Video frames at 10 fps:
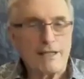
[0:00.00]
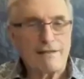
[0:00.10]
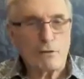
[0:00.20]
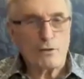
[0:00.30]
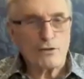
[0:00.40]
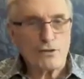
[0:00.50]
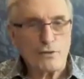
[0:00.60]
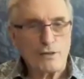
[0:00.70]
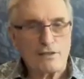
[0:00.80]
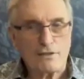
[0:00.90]
of course,
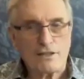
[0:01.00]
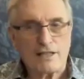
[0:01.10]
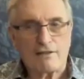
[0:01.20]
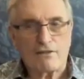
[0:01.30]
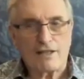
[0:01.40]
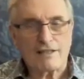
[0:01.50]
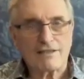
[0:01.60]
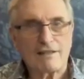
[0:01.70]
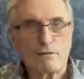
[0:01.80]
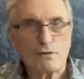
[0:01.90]
doing those kind of things,
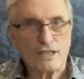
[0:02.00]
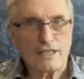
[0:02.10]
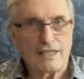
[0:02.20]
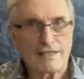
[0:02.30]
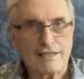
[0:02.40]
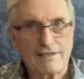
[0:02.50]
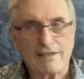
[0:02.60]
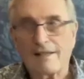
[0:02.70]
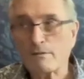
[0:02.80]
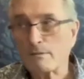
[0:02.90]
never seen any,
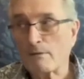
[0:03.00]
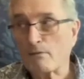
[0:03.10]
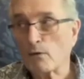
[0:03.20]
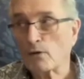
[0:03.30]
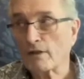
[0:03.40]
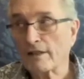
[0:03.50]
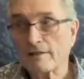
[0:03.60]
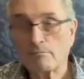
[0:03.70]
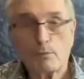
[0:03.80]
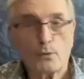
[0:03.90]
and that was before you could
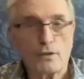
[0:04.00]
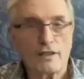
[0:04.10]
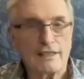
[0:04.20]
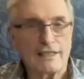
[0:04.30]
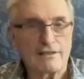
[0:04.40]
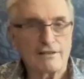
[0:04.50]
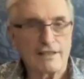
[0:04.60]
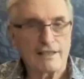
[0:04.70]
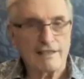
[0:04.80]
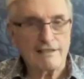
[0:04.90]
get porn on the
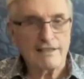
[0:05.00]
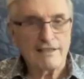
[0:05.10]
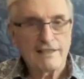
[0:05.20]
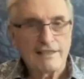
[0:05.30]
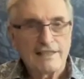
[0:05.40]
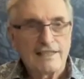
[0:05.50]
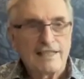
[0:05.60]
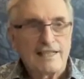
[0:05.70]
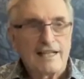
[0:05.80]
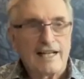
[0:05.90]
internet easy.
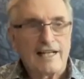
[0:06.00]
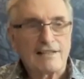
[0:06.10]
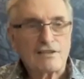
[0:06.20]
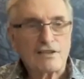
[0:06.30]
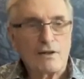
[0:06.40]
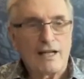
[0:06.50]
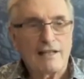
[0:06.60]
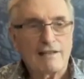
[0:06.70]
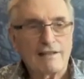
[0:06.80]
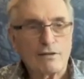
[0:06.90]
And so I
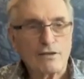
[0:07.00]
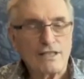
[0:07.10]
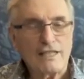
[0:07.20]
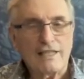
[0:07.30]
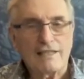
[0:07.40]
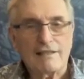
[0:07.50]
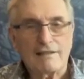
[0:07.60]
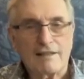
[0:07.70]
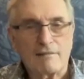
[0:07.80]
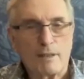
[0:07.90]
had never seen
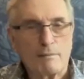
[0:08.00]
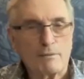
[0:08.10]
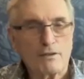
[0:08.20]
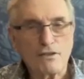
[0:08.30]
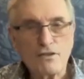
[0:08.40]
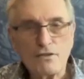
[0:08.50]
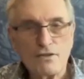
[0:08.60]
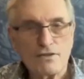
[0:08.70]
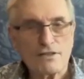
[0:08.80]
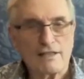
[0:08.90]
that people could do
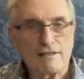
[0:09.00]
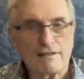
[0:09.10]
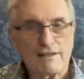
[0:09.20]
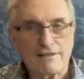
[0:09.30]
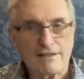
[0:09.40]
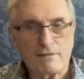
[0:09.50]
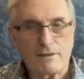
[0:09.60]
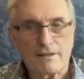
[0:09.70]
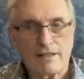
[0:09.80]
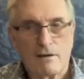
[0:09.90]
those kind of things.
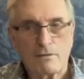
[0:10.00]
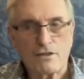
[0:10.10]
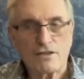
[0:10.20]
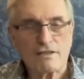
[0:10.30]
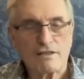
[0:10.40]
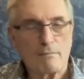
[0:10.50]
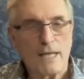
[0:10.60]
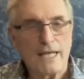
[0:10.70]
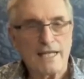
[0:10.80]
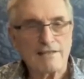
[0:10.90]
And I was just
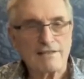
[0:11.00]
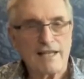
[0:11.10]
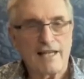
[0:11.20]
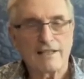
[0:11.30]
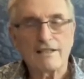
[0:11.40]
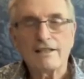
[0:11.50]
amazed and